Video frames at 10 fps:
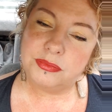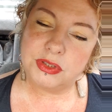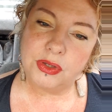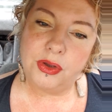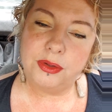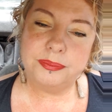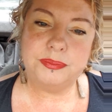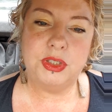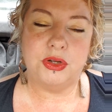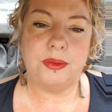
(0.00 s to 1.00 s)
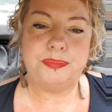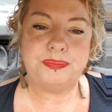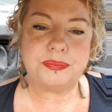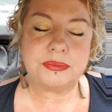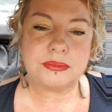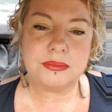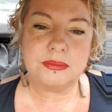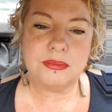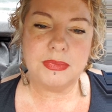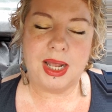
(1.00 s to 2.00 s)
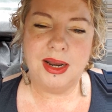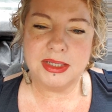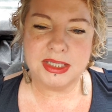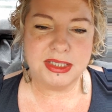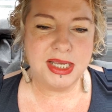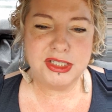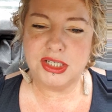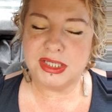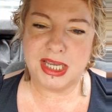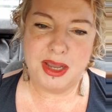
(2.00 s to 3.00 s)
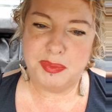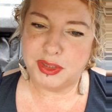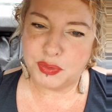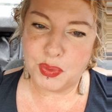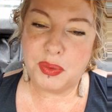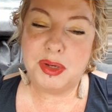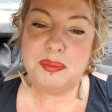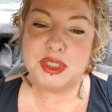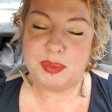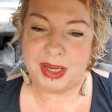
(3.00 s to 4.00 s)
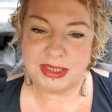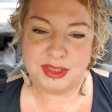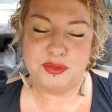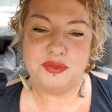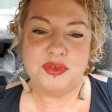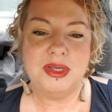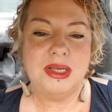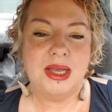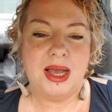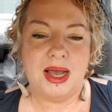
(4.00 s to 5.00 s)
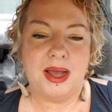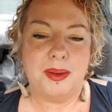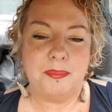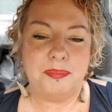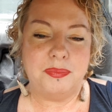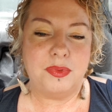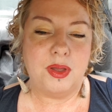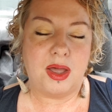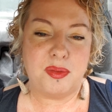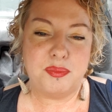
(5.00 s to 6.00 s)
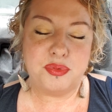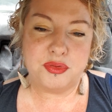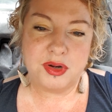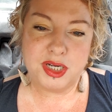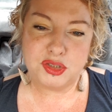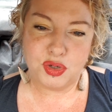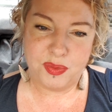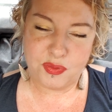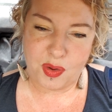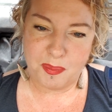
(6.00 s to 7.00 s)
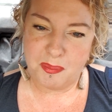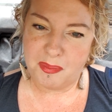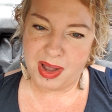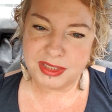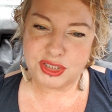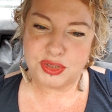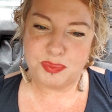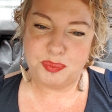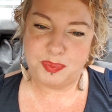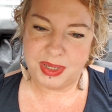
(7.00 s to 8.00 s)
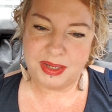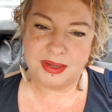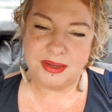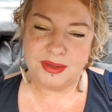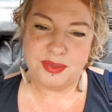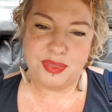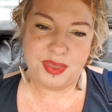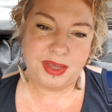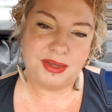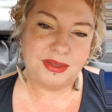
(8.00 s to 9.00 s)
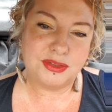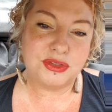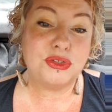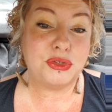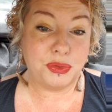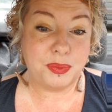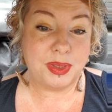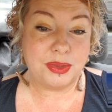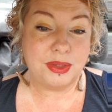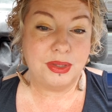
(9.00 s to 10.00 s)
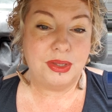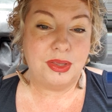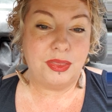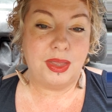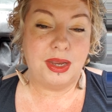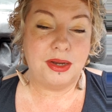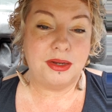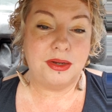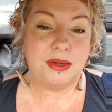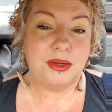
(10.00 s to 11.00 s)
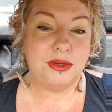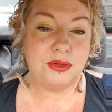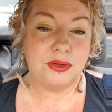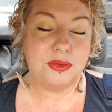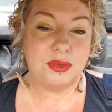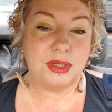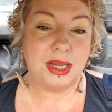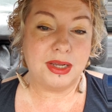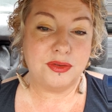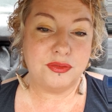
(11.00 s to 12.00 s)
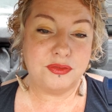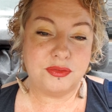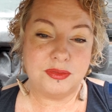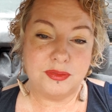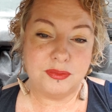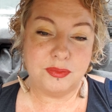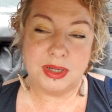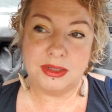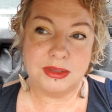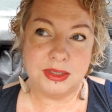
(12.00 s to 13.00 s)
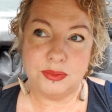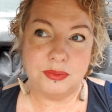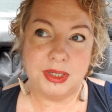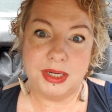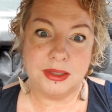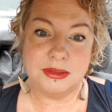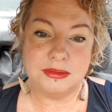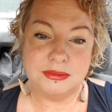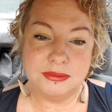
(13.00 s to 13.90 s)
So like I said, let's just keep this all in perspective. I'm pretty sure we've got much bigger things to deal with than the lack of one little letter,